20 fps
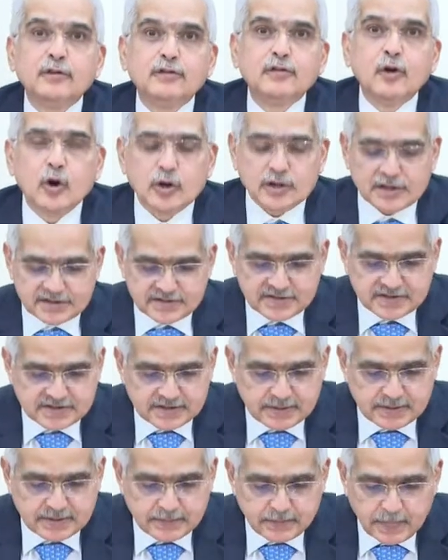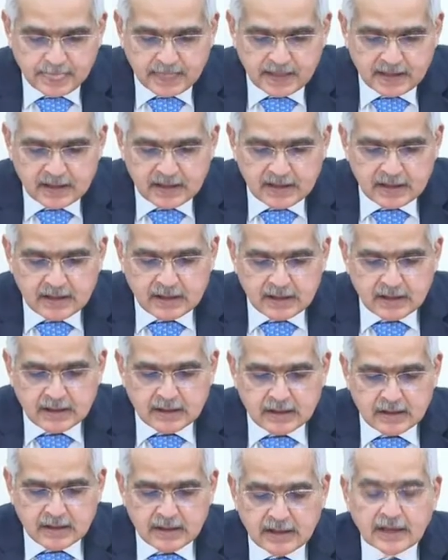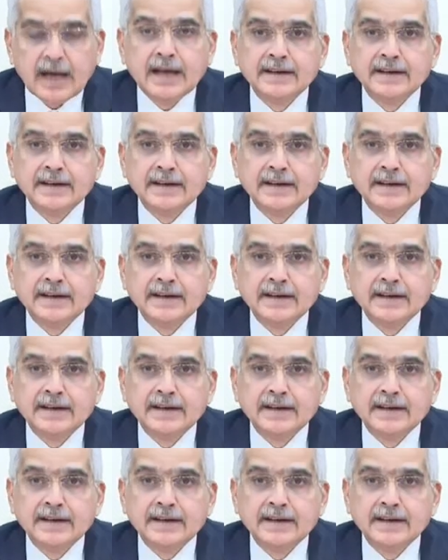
August. And